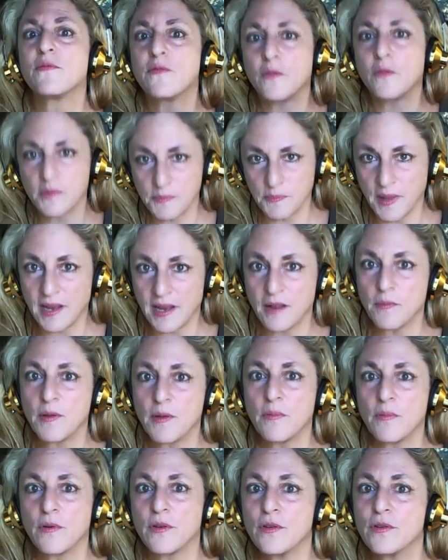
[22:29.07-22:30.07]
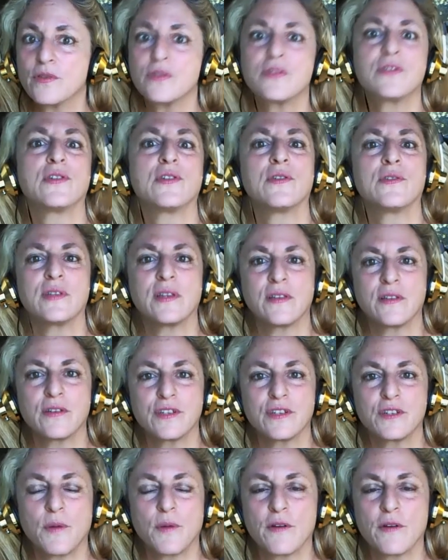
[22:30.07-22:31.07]
Many people are used to using their
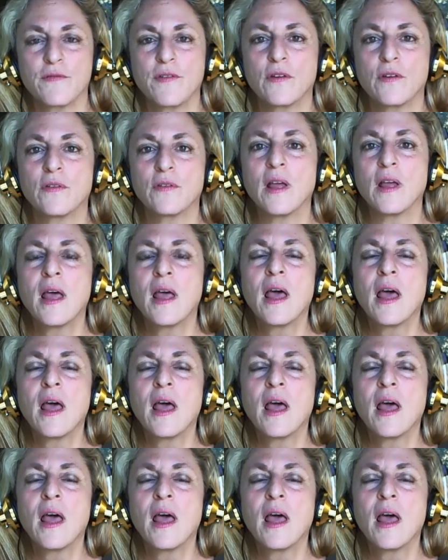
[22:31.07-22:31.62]
smartphone.